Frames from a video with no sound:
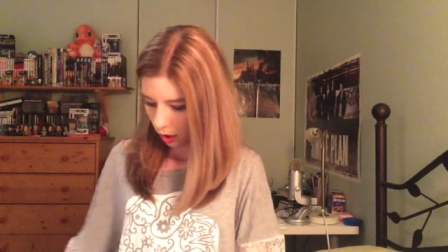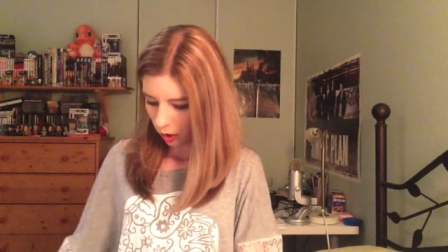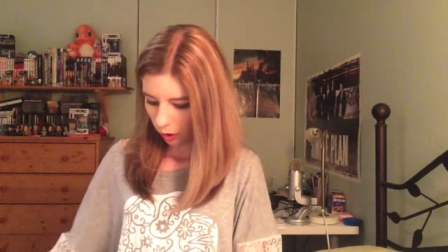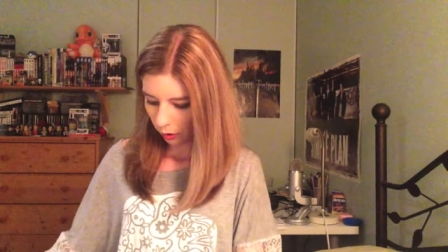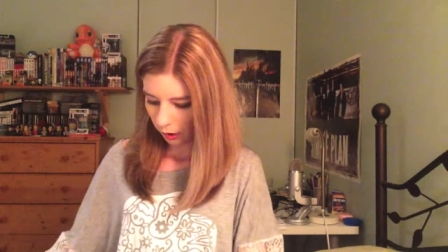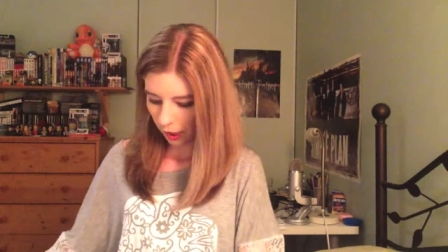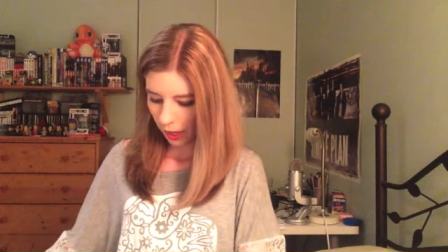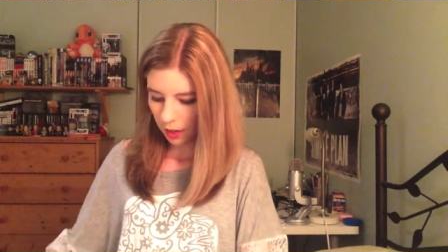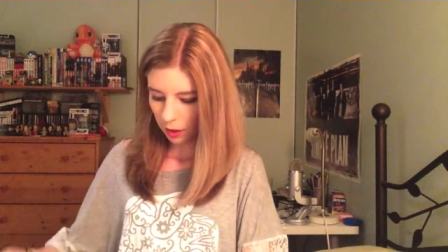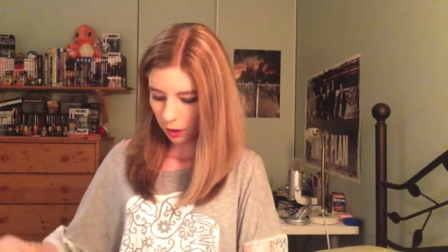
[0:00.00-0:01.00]

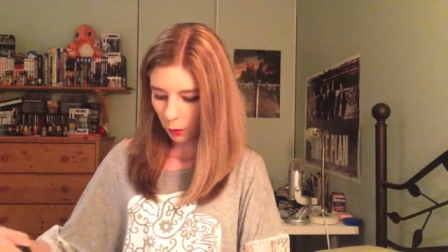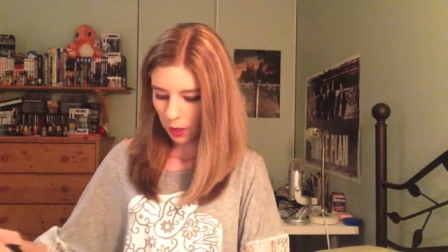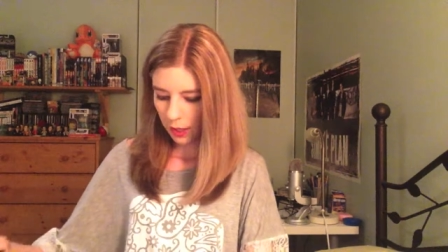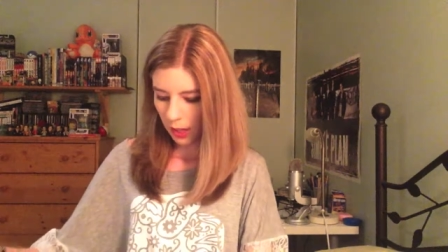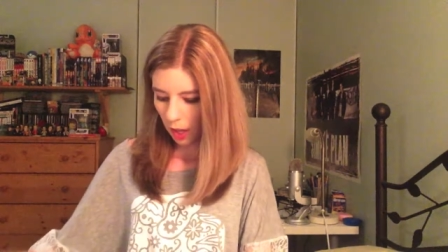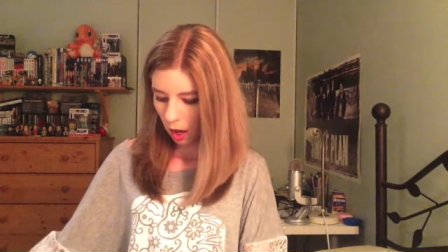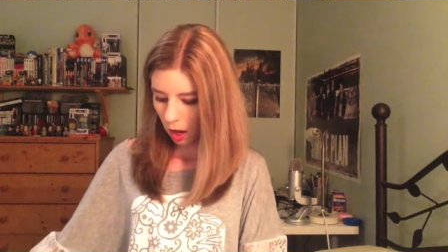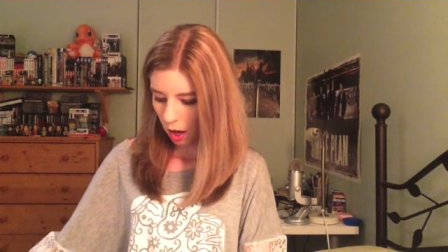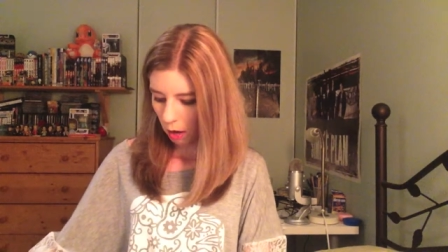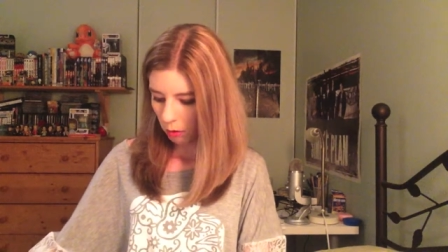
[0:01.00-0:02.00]
okay, so it's a
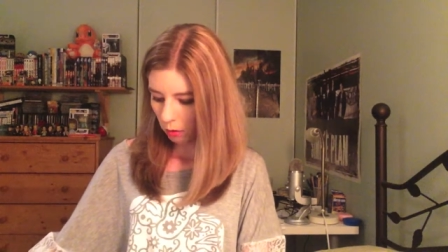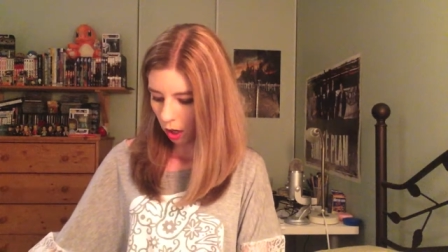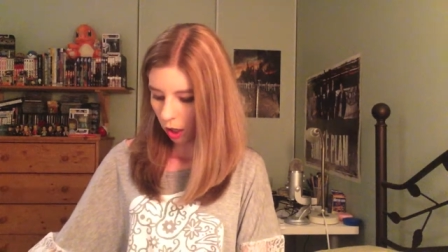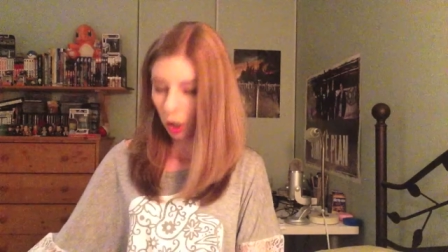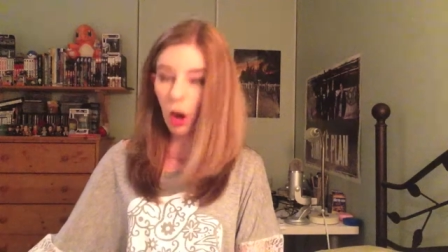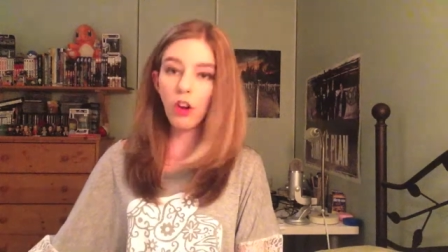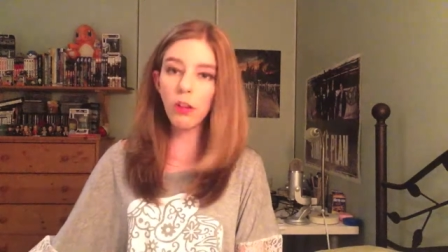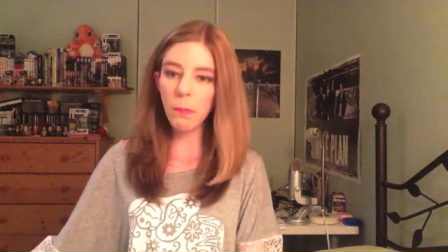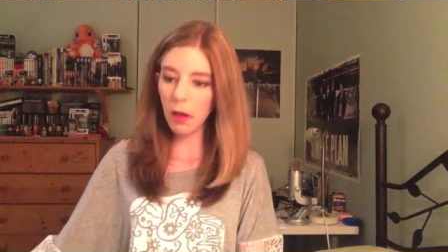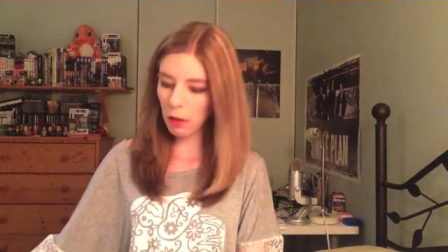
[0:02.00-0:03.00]
a
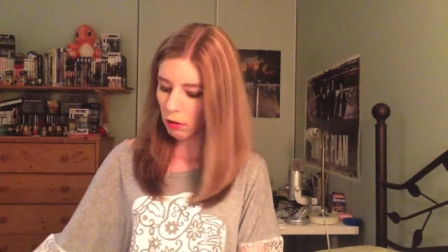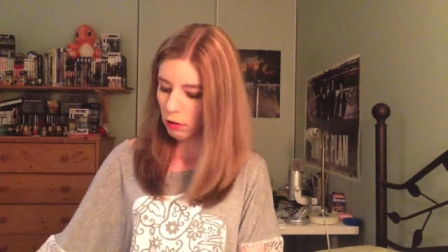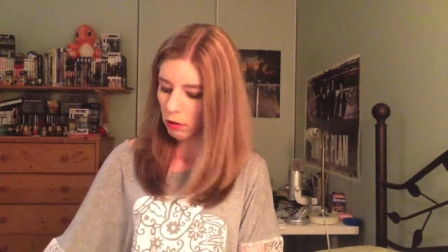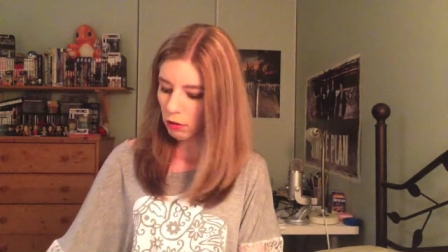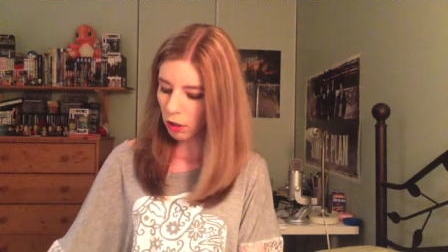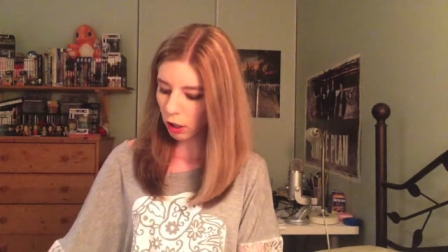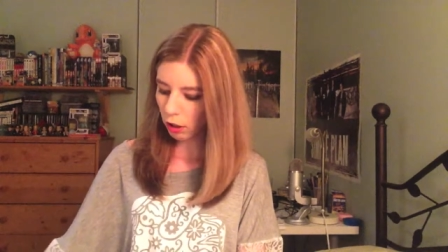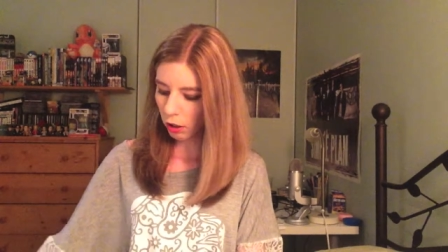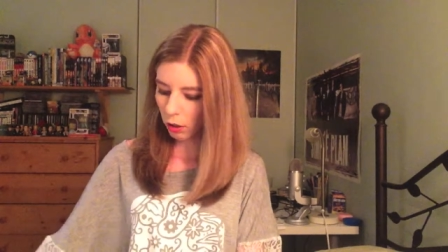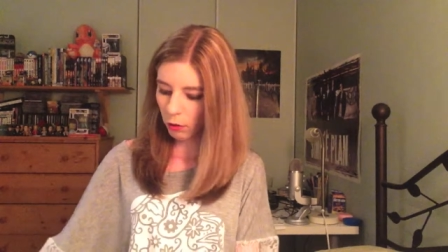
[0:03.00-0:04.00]
Ghostbusters
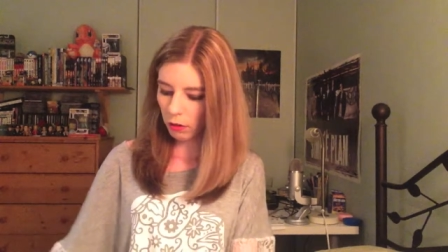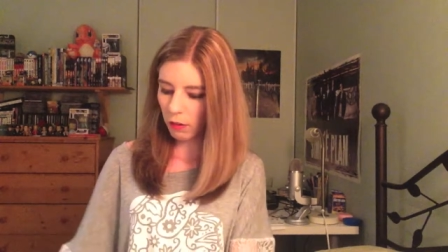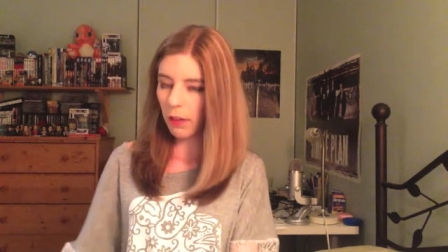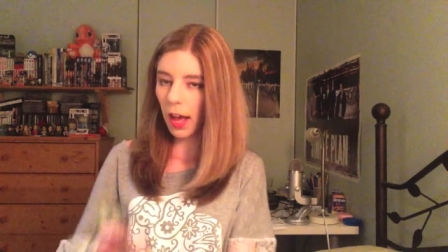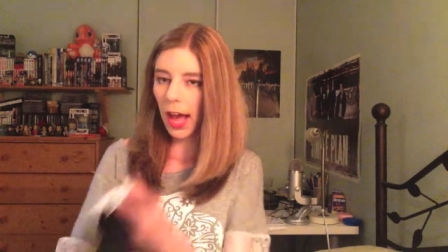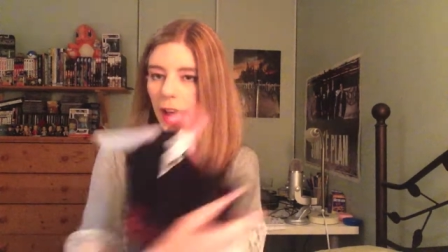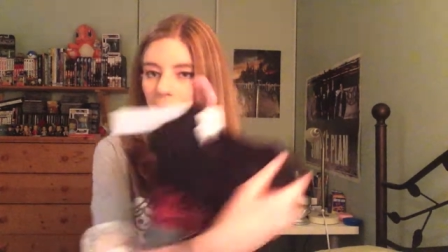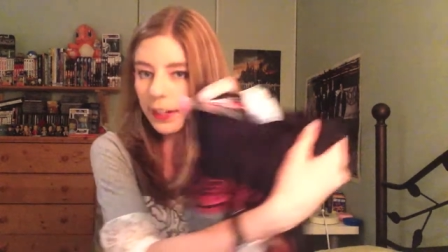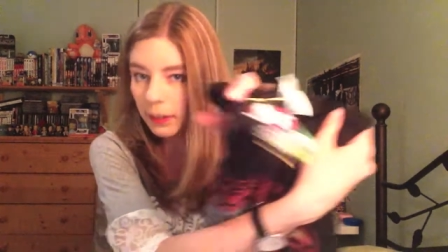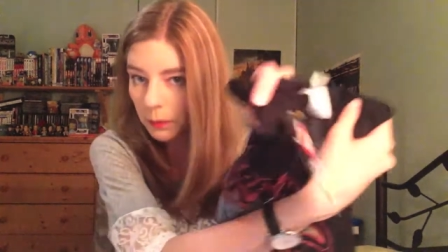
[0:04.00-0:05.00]
exclusive
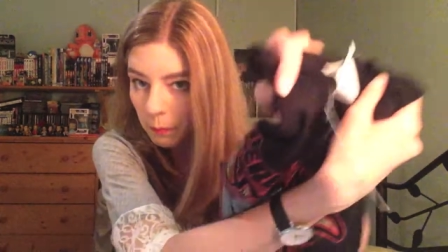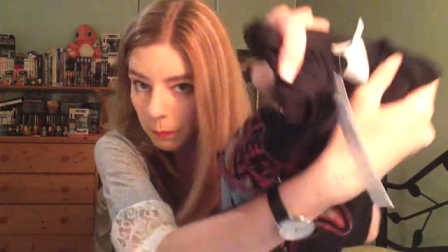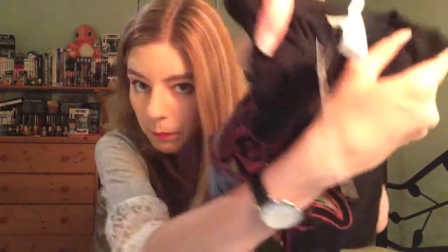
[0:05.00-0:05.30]
item.